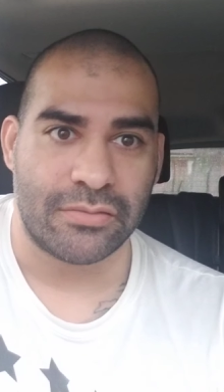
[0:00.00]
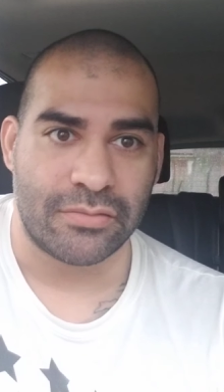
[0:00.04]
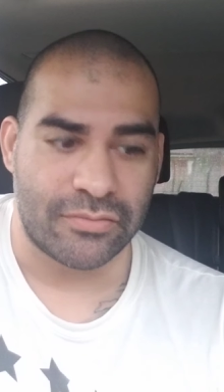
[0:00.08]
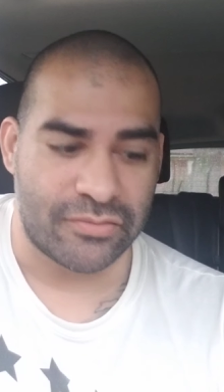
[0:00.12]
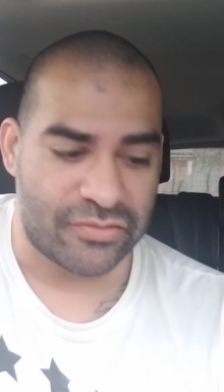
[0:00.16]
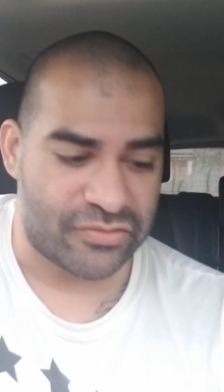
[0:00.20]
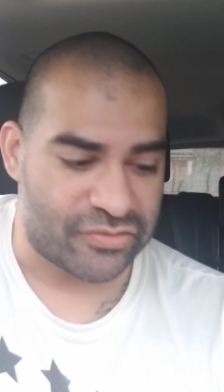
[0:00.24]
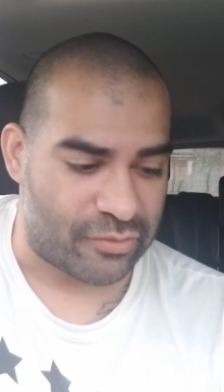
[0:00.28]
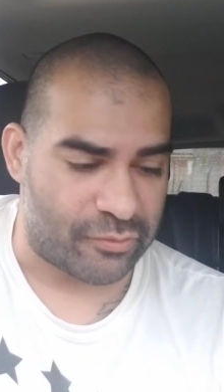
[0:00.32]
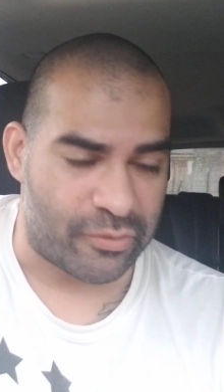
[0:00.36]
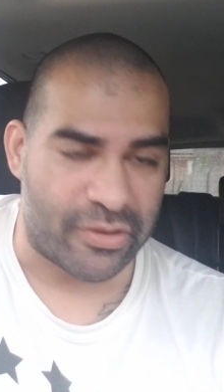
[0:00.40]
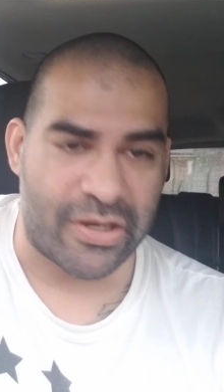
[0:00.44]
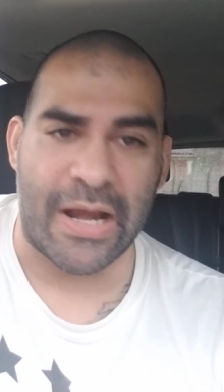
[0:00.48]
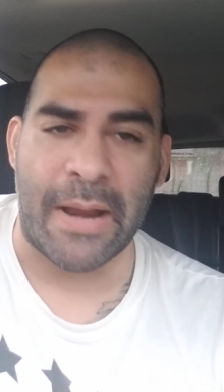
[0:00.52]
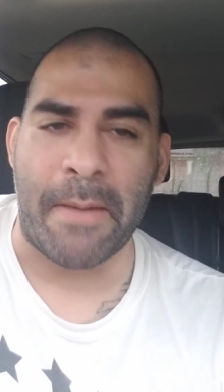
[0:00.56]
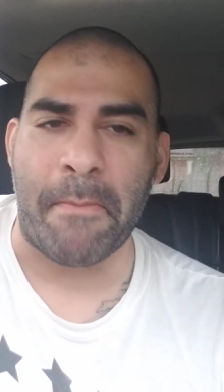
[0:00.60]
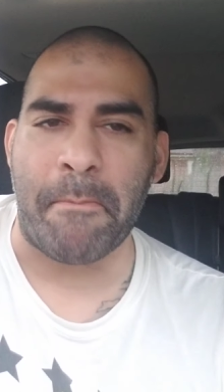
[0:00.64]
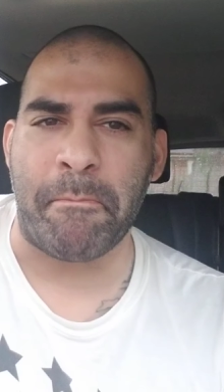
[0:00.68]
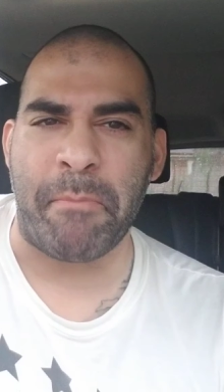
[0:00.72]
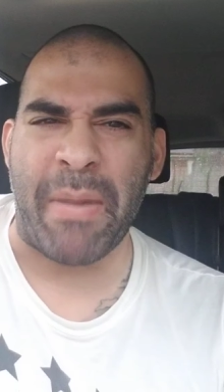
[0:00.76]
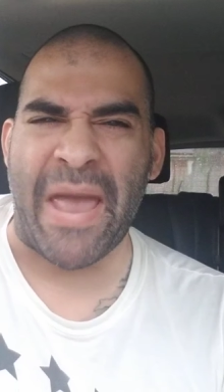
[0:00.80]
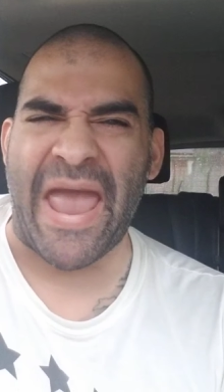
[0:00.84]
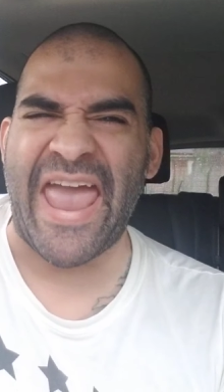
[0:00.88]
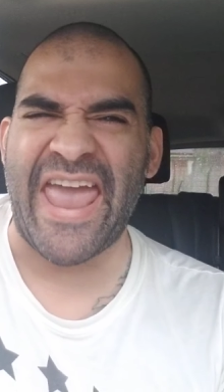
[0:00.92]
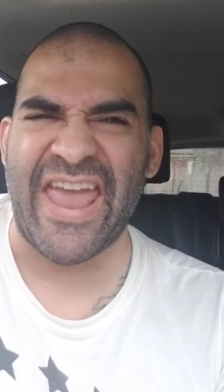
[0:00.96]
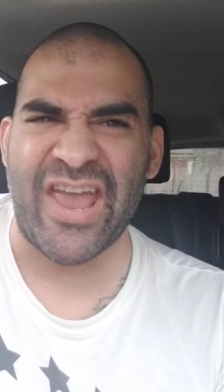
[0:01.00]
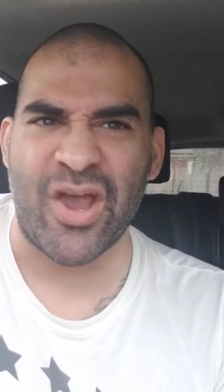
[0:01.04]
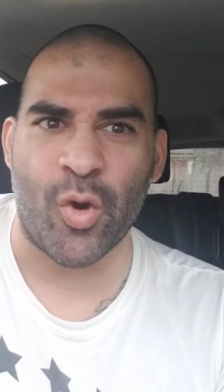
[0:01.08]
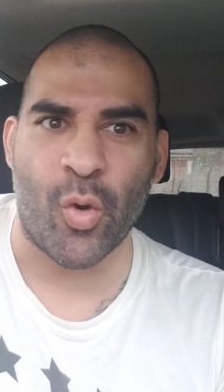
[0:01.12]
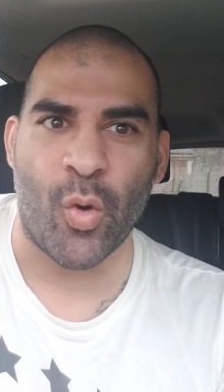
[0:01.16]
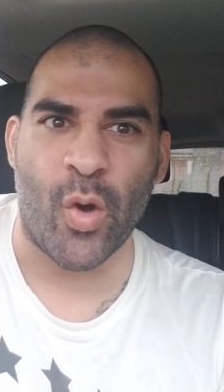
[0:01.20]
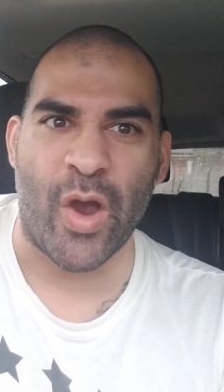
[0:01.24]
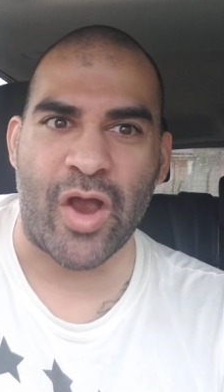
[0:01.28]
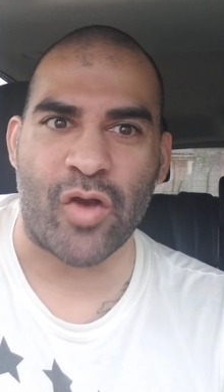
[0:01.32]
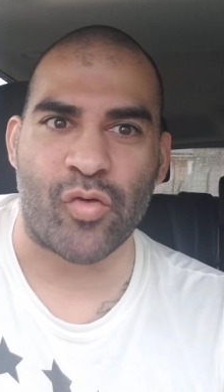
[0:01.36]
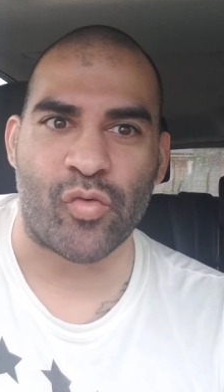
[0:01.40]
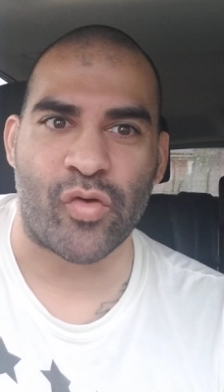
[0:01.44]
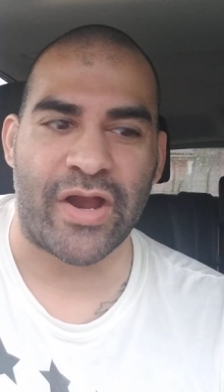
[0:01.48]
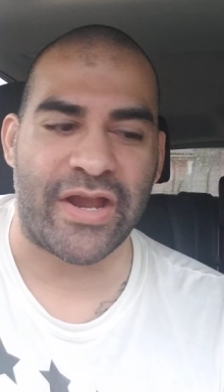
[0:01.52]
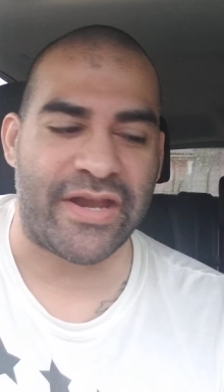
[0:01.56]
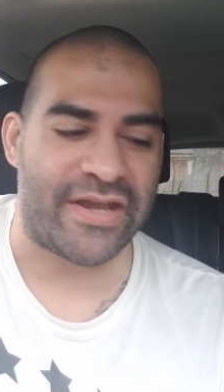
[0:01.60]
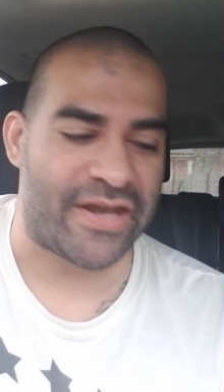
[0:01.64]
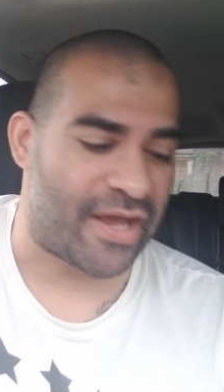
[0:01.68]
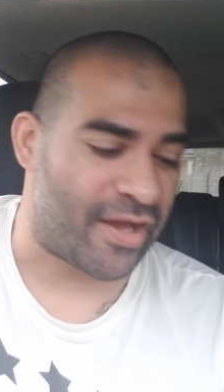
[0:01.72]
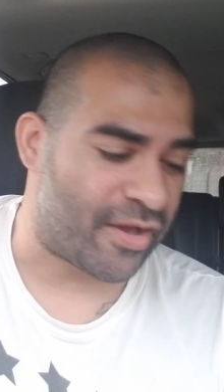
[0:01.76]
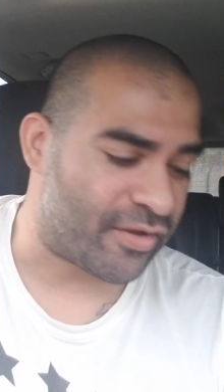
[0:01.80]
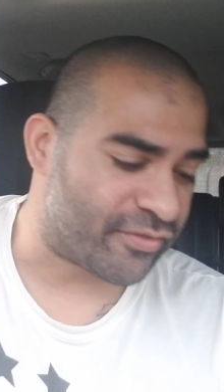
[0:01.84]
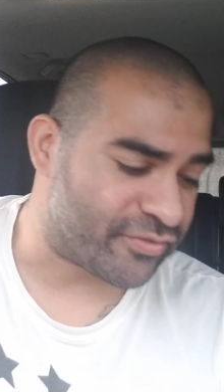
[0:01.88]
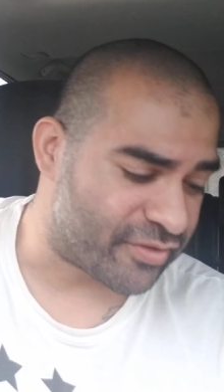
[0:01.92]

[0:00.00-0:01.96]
So we're going to bang away right now.